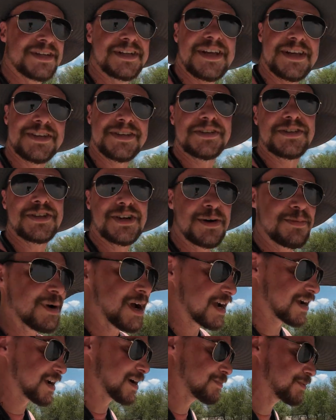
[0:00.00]
and doesn't show
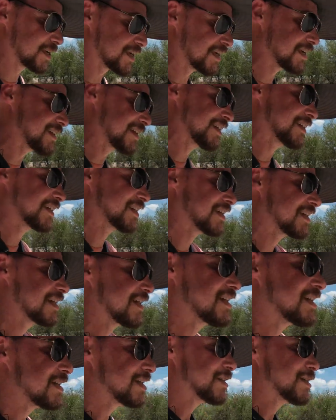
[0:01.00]
back up again?
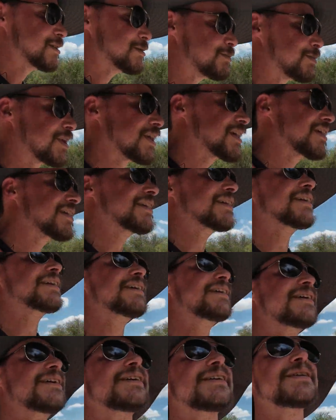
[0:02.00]
But
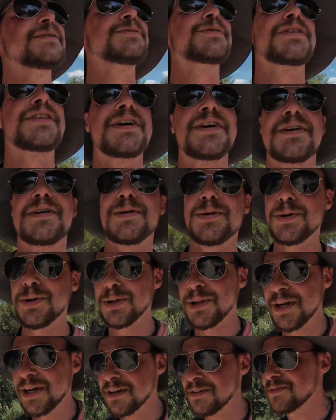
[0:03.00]
without a whole
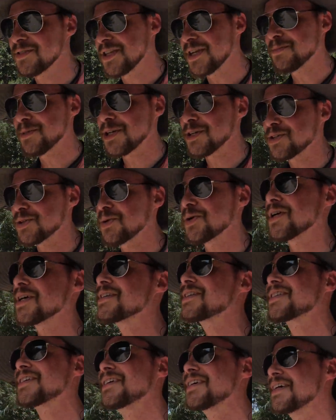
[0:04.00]
lot of seeming
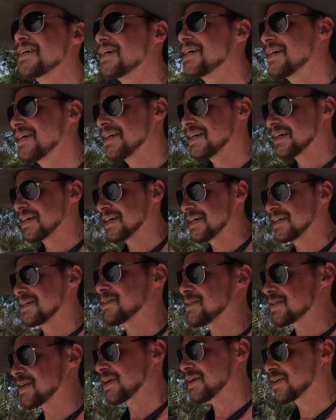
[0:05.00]
choice, I
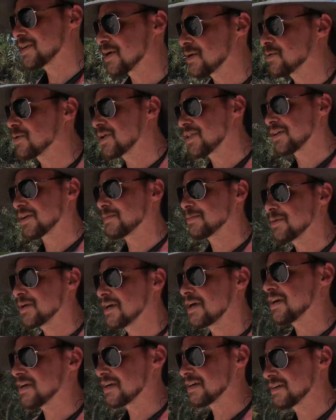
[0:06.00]
decided to go with him.
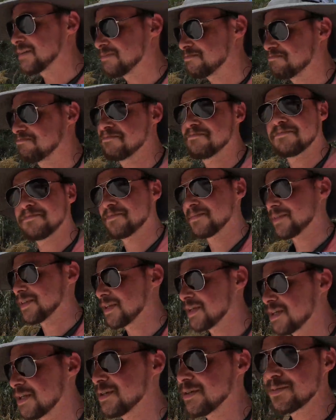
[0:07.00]
And
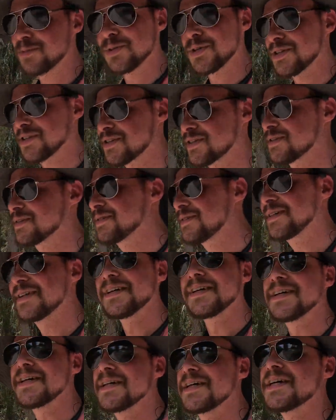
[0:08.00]
he was
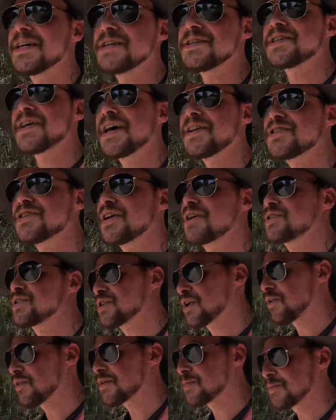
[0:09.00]
intent on
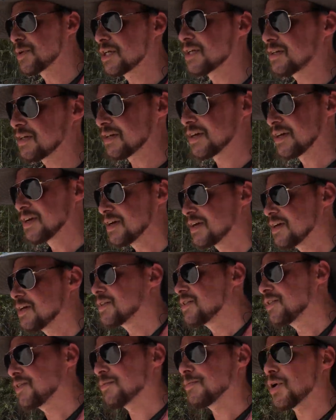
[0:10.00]
showing me
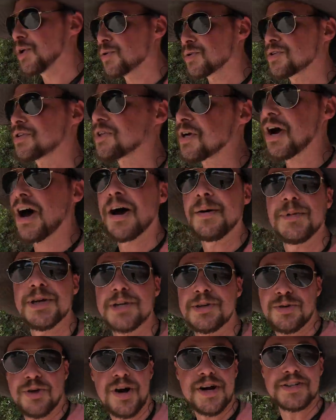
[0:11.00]
the most
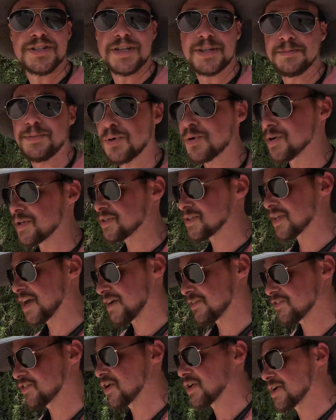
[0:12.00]
common crossing points
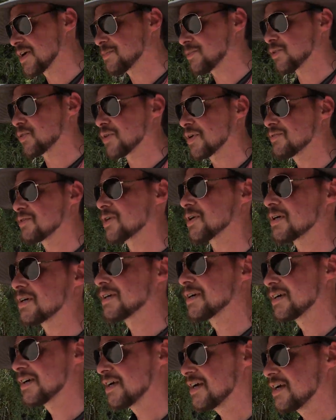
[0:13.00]
that far up the river.
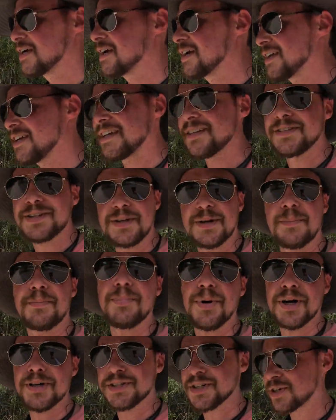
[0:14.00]
And he answered a
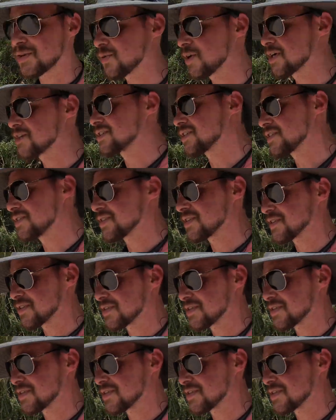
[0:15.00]
bunch of questions and